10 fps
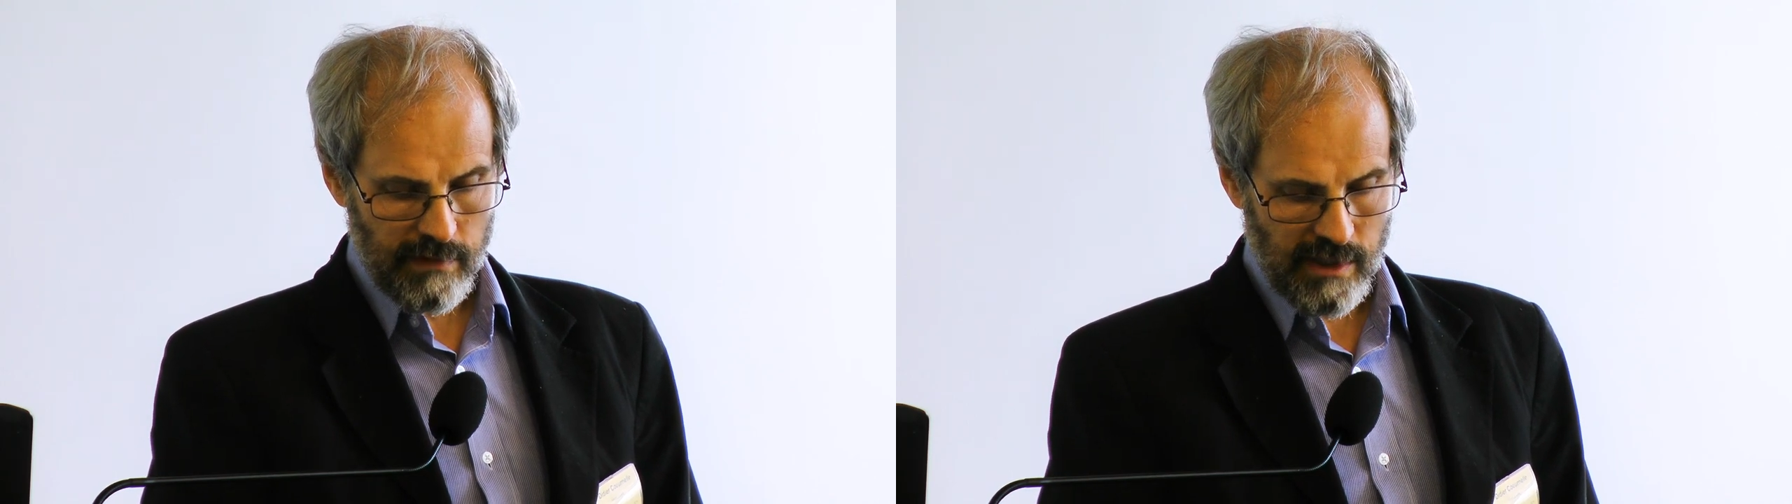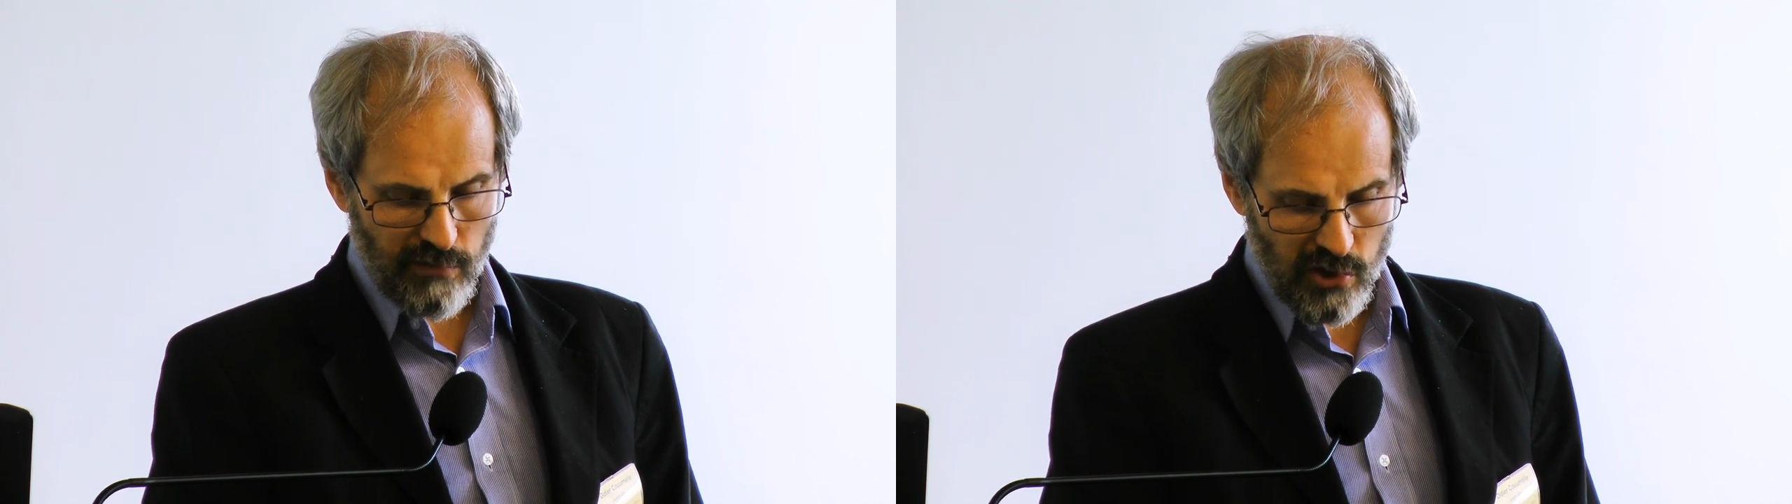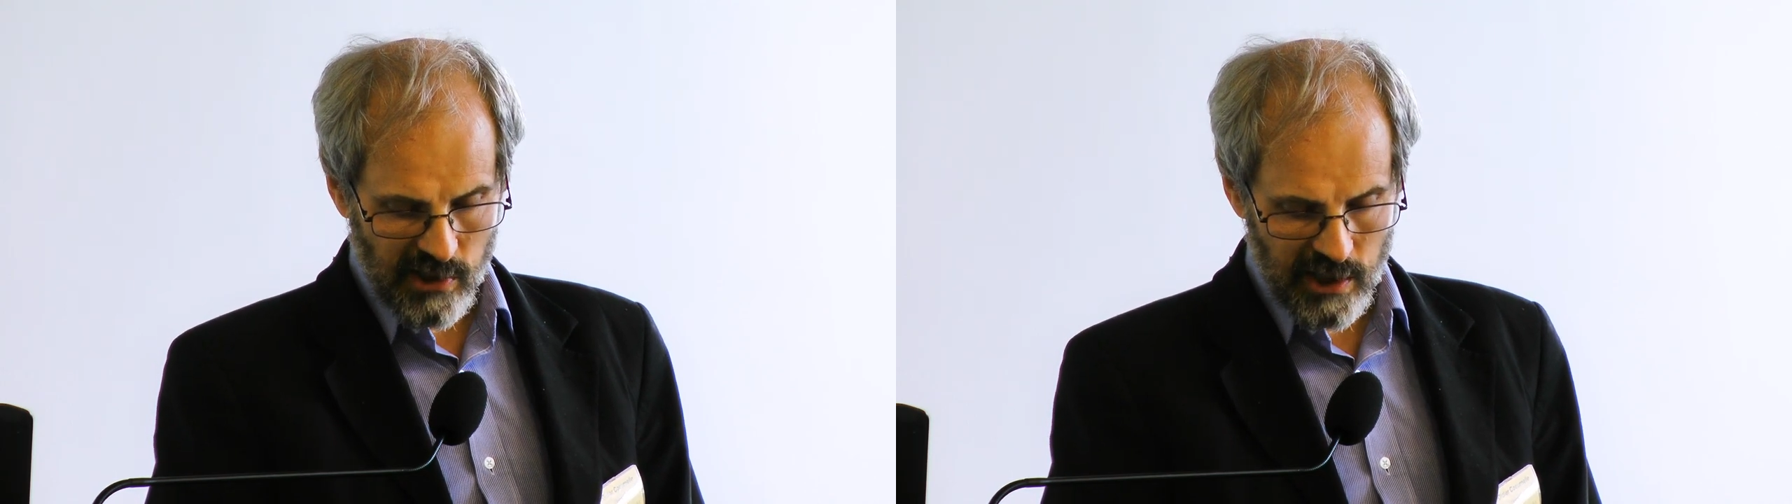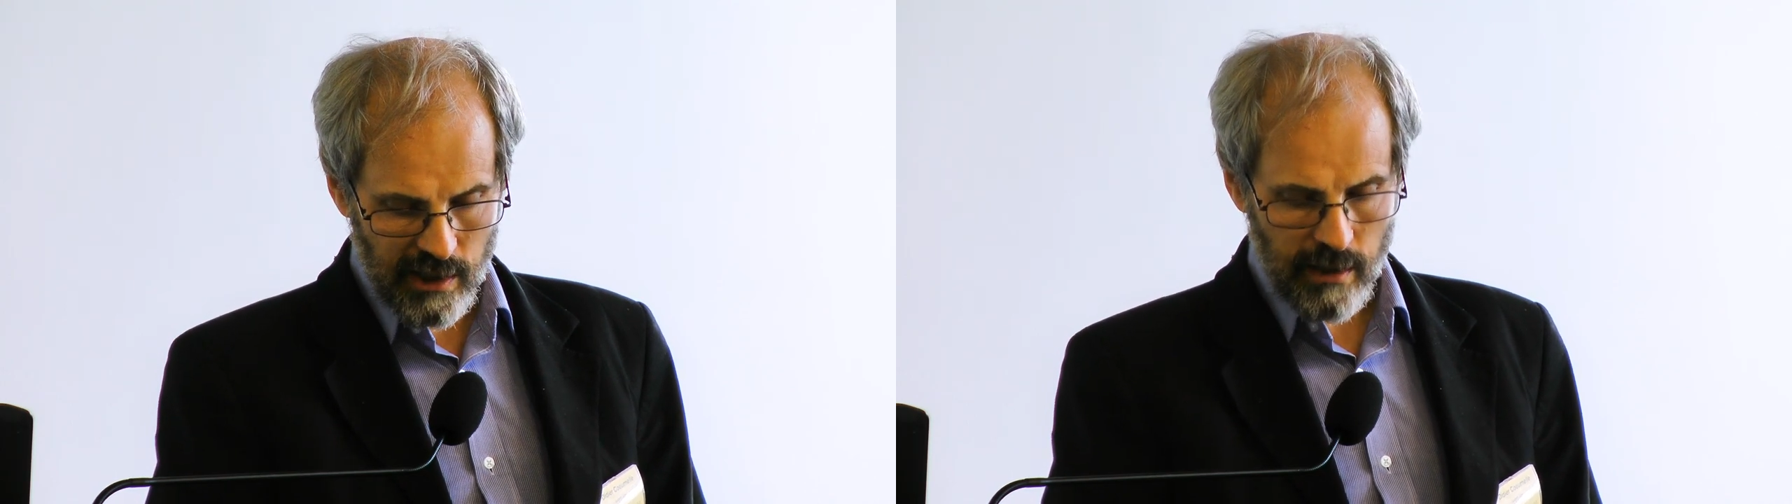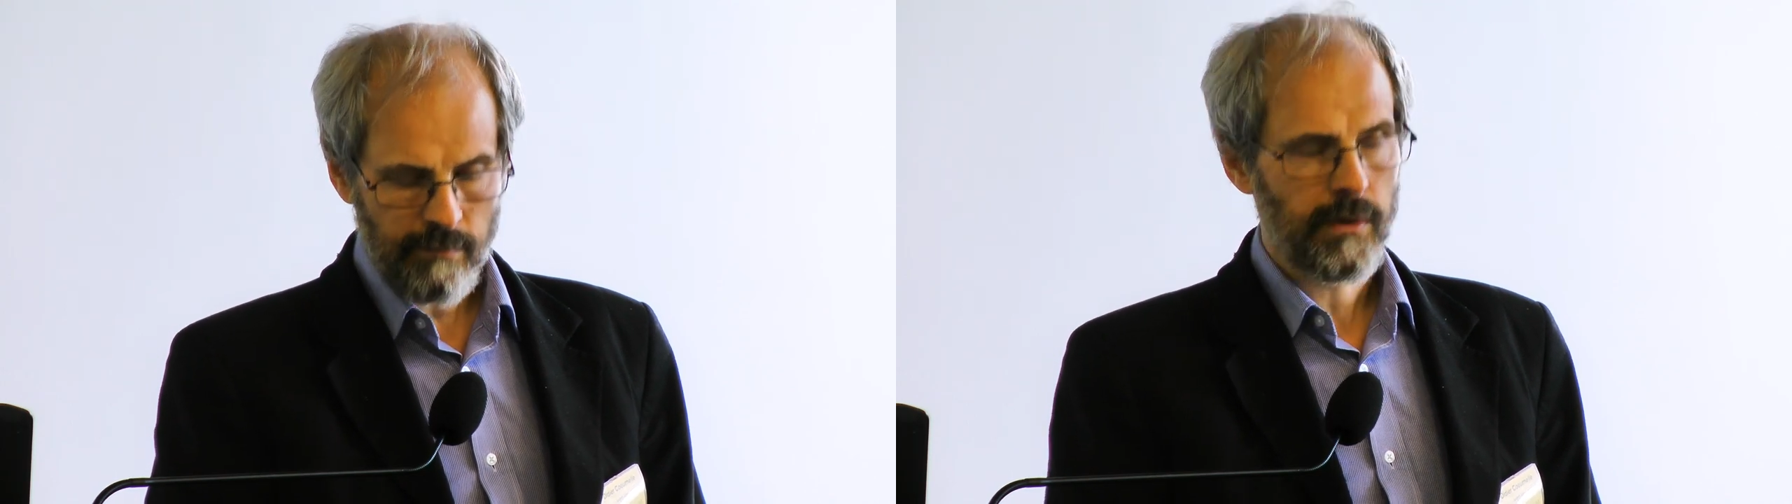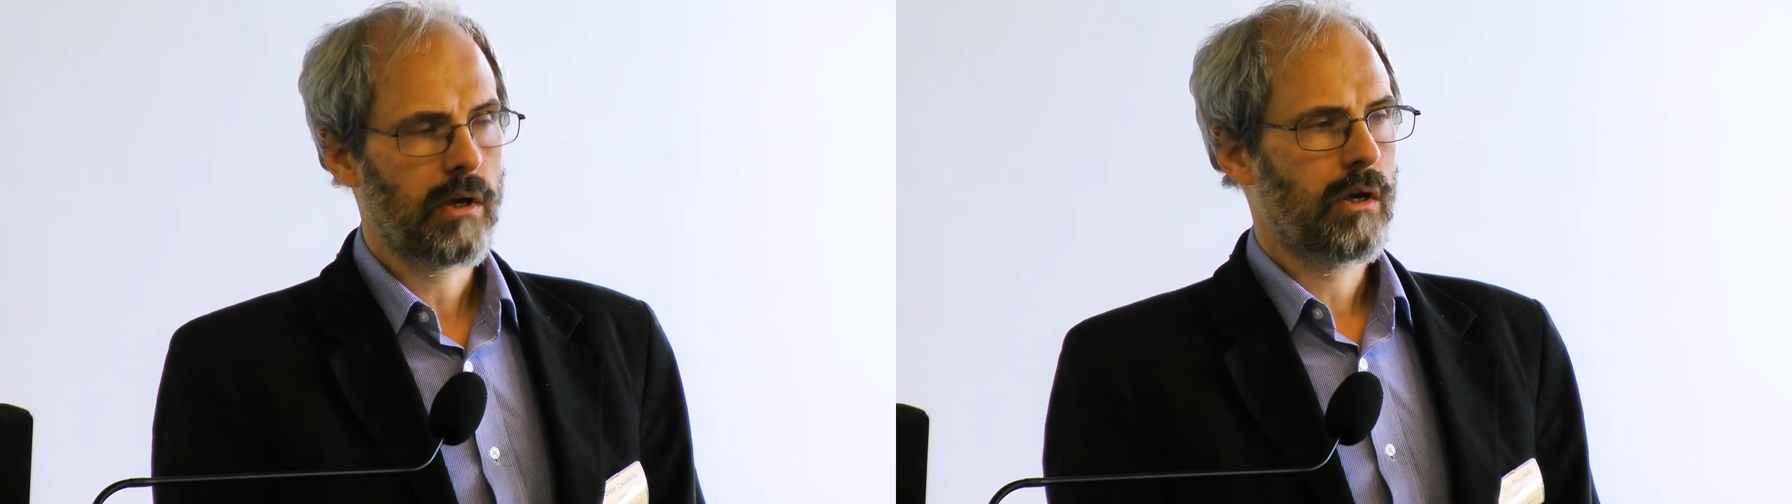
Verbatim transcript: 17,